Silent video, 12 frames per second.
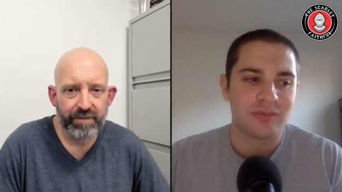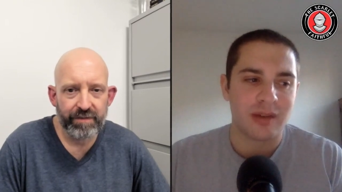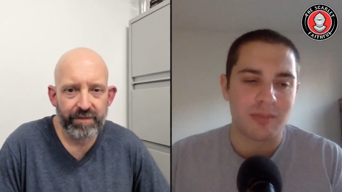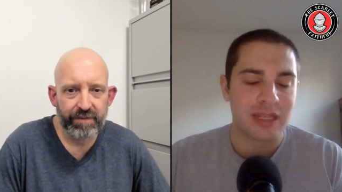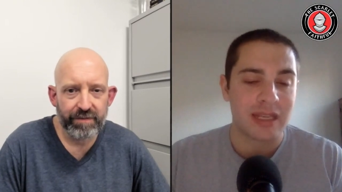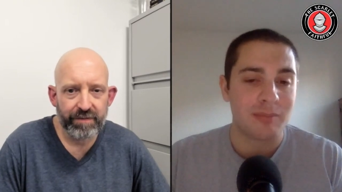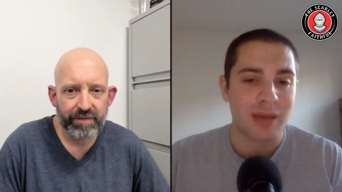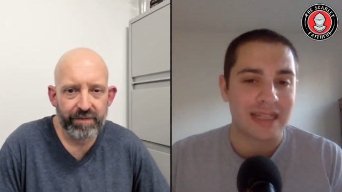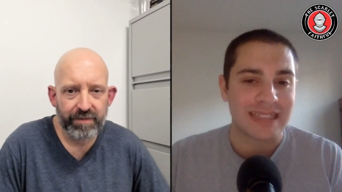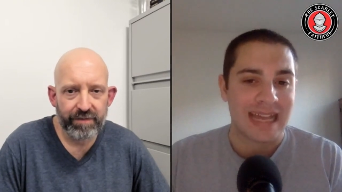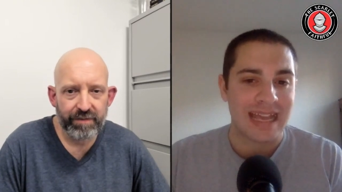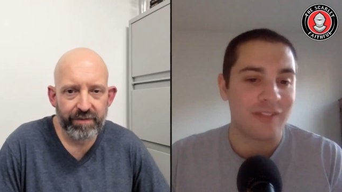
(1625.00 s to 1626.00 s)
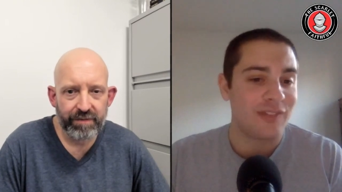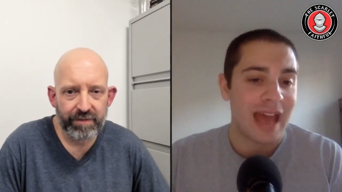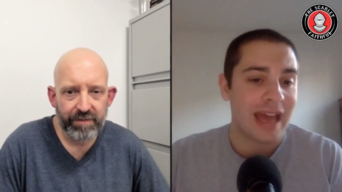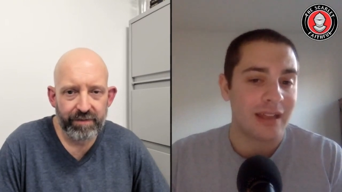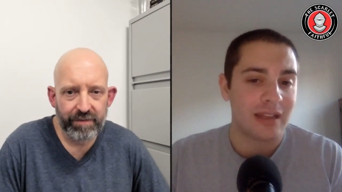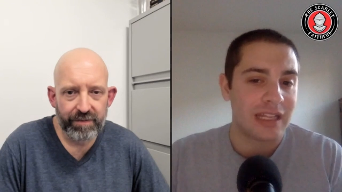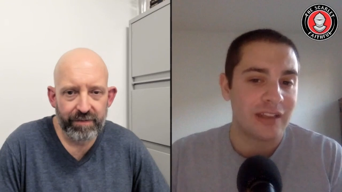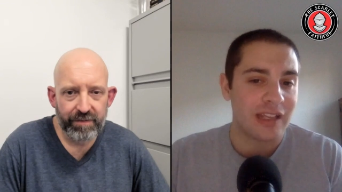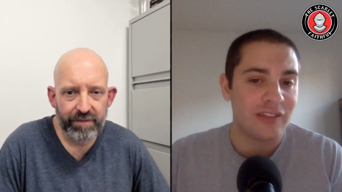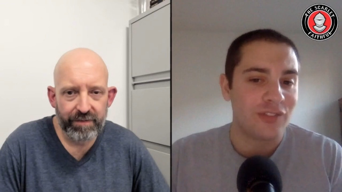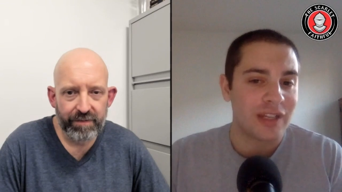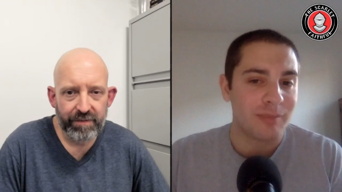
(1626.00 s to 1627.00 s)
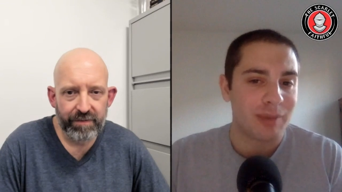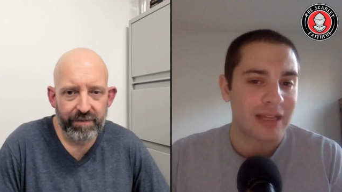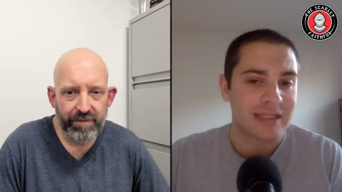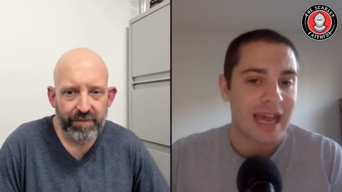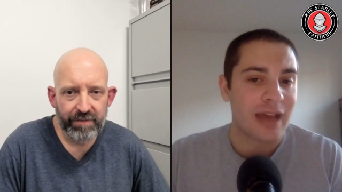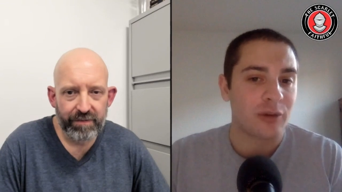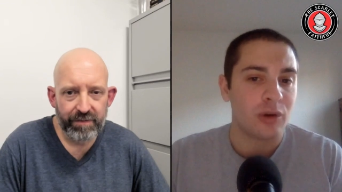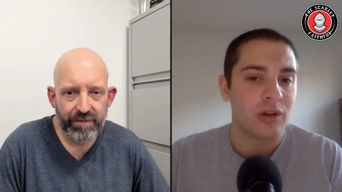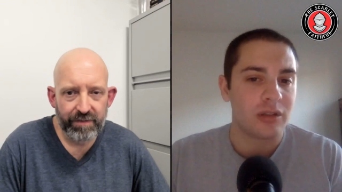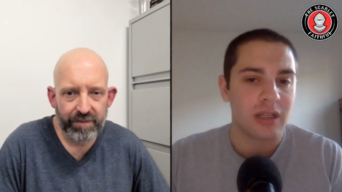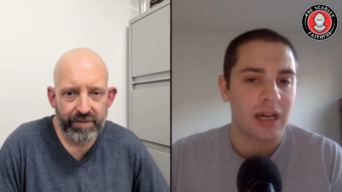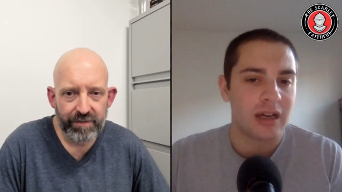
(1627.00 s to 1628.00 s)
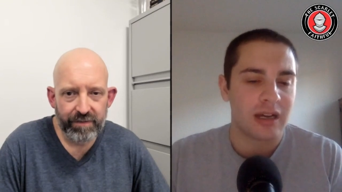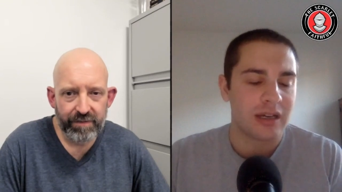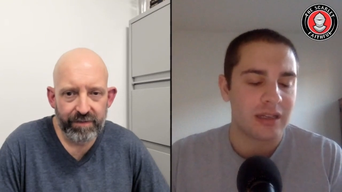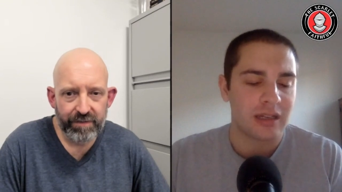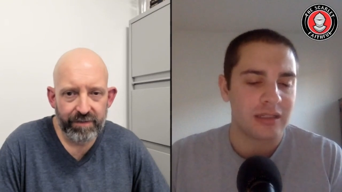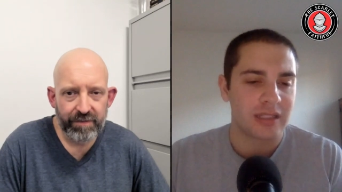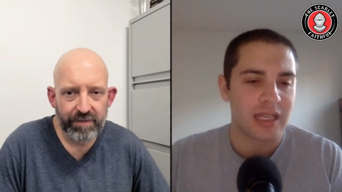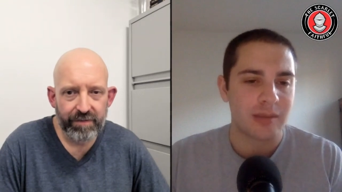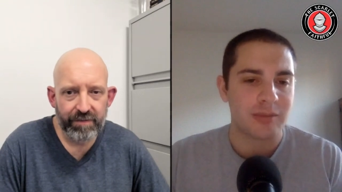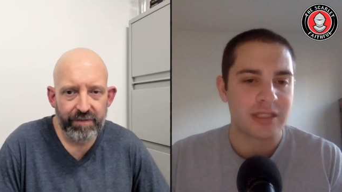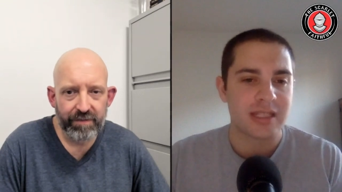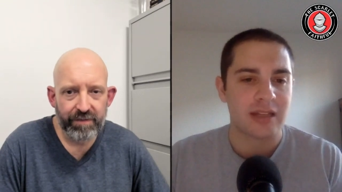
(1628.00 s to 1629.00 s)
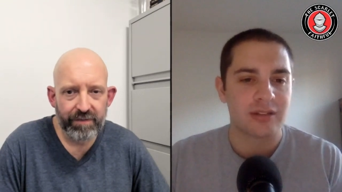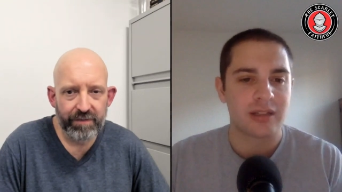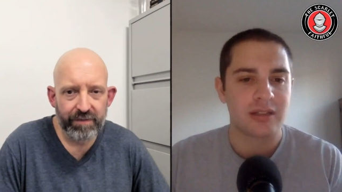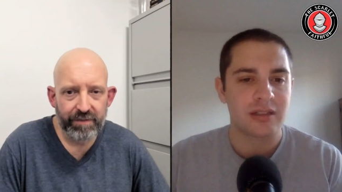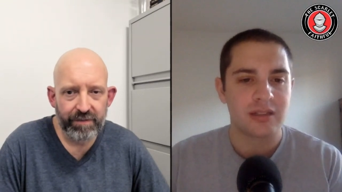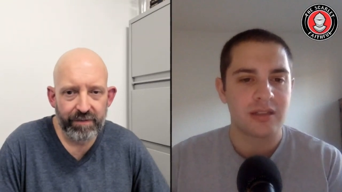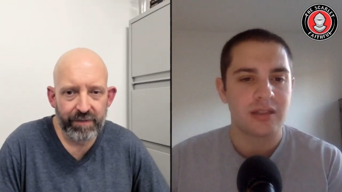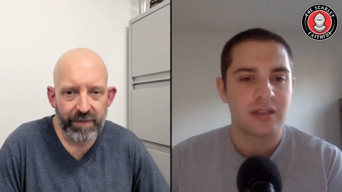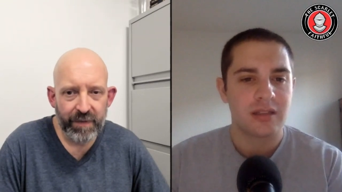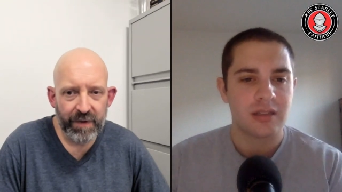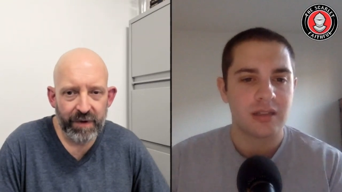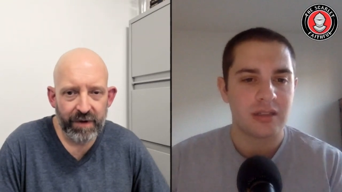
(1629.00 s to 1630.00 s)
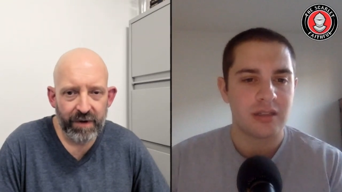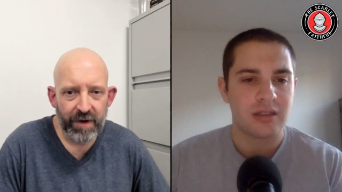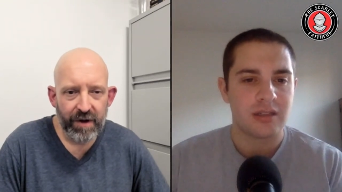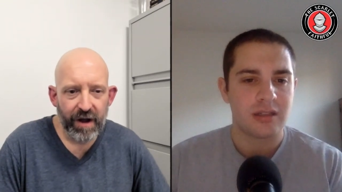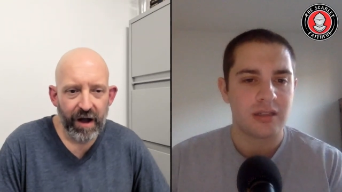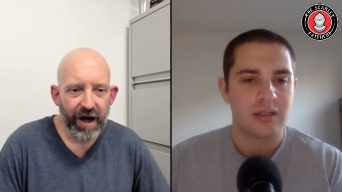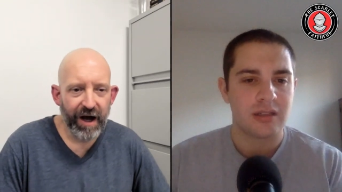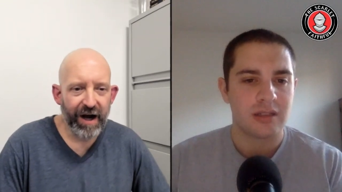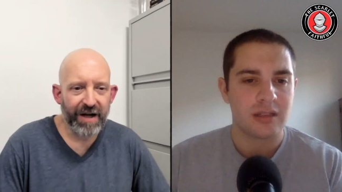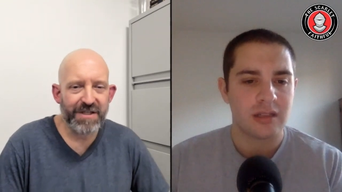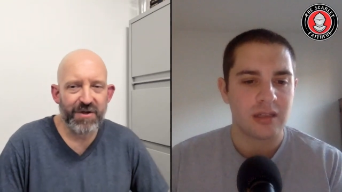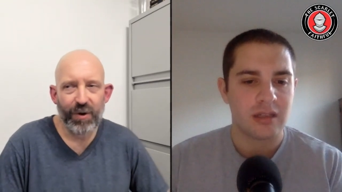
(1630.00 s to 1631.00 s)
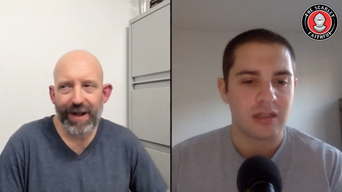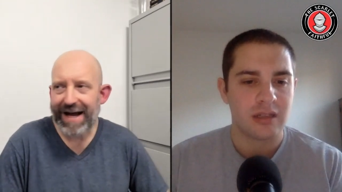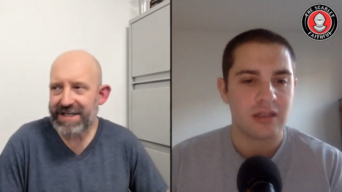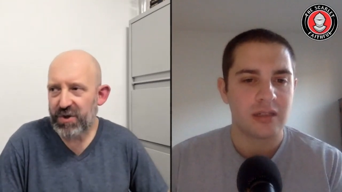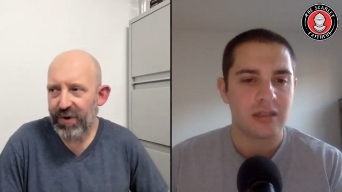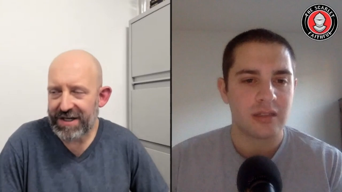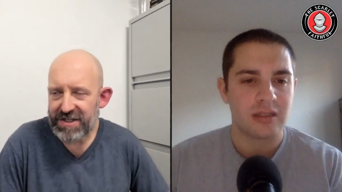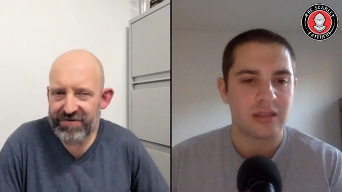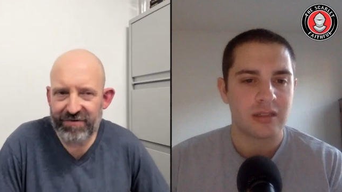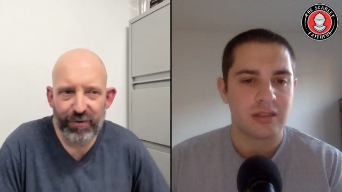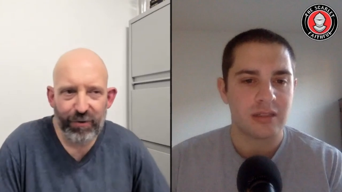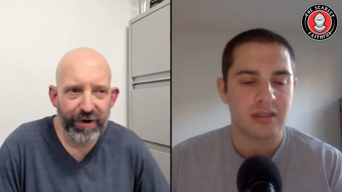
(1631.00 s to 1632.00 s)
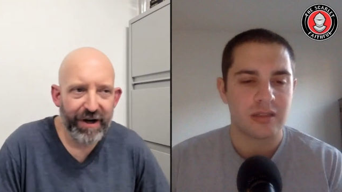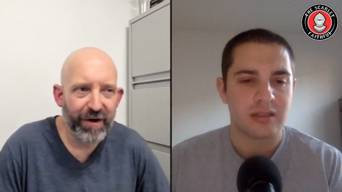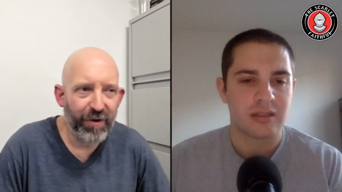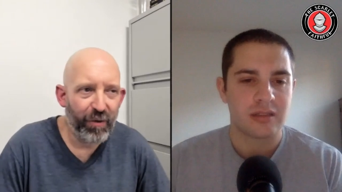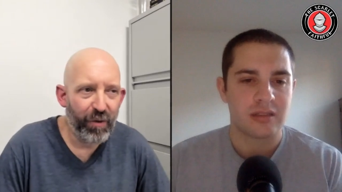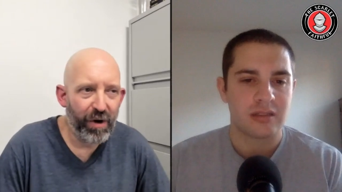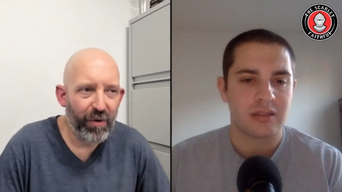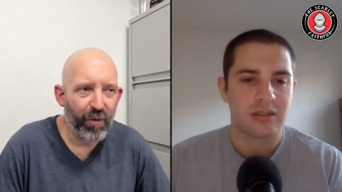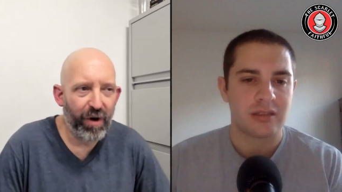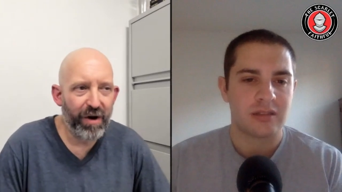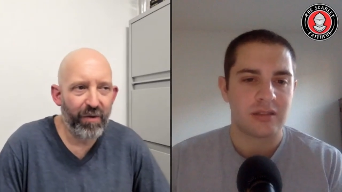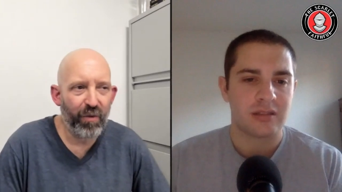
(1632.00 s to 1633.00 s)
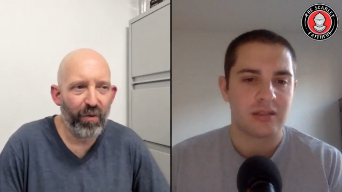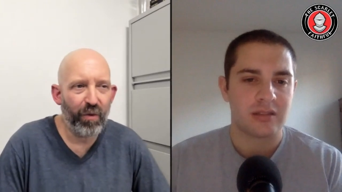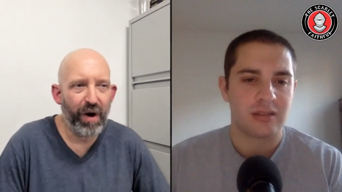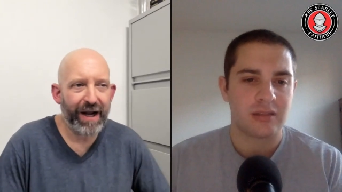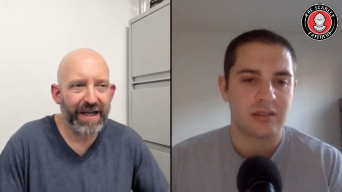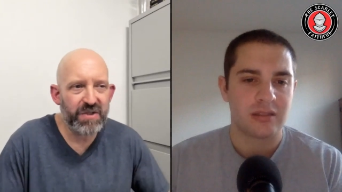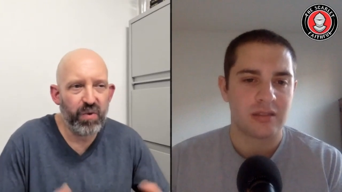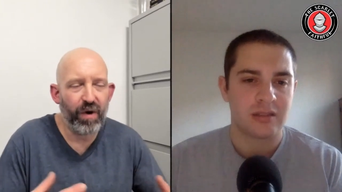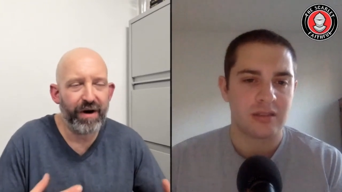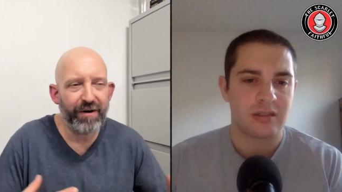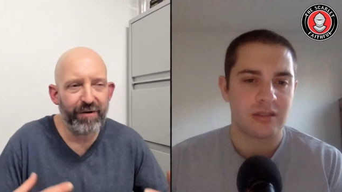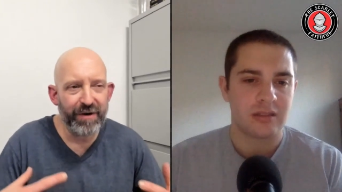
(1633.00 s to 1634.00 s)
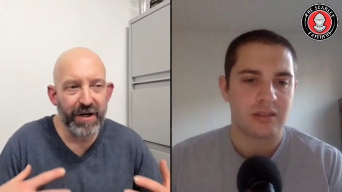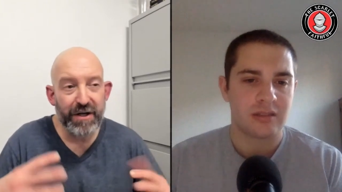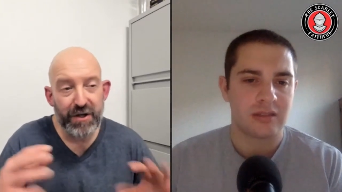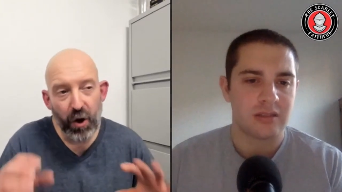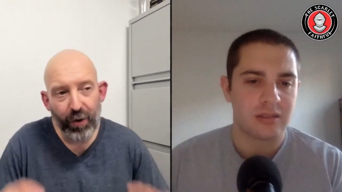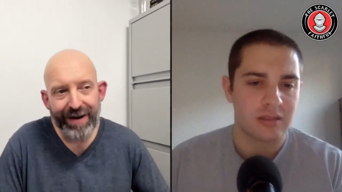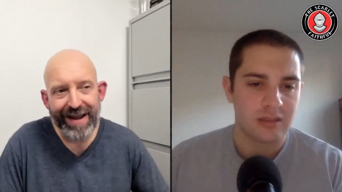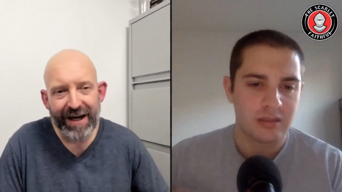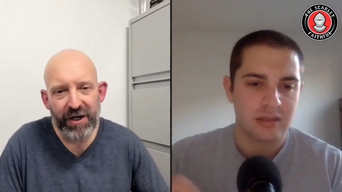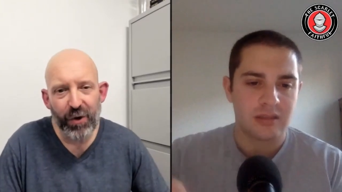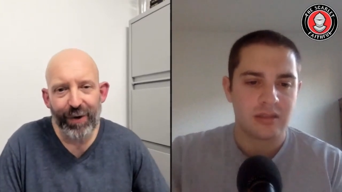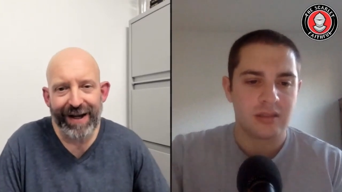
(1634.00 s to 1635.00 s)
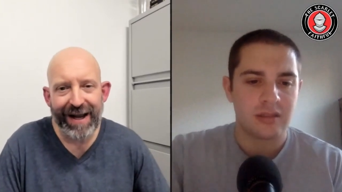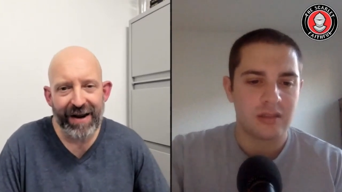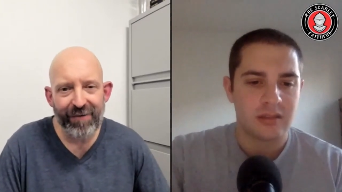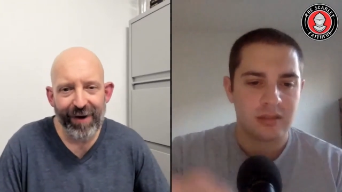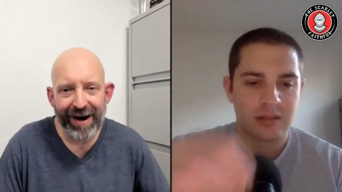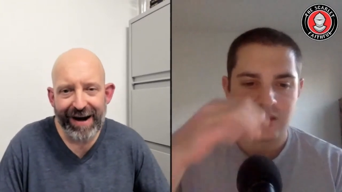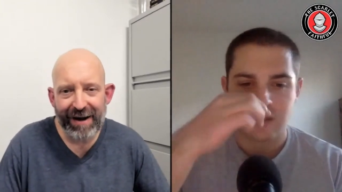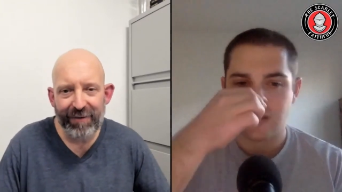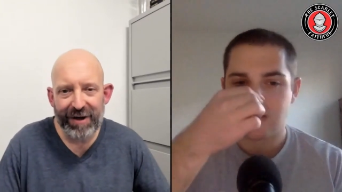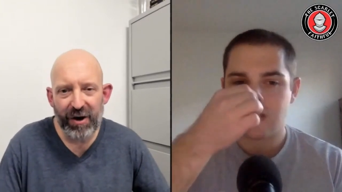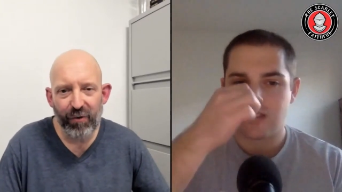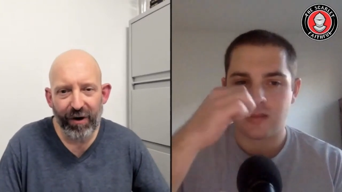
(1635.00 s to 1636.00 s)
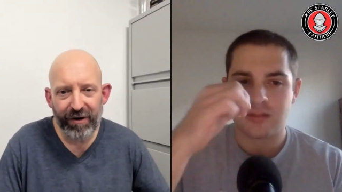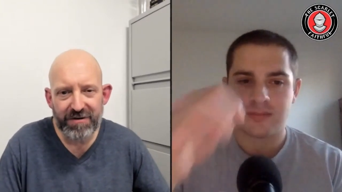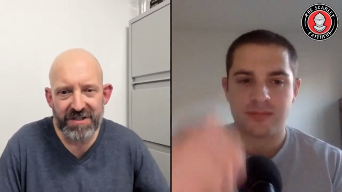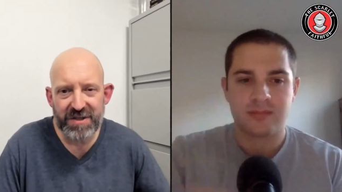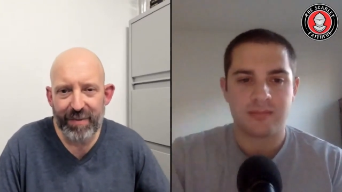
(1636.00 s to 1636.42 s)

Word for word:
Speaker 1: a big impact, if at, if an impact at all, on, on the game this Saturday.
Speaker 2: Uh, so last question for you. What, what, I guess, what are you knowing that going in, right? And we know Rutgers is a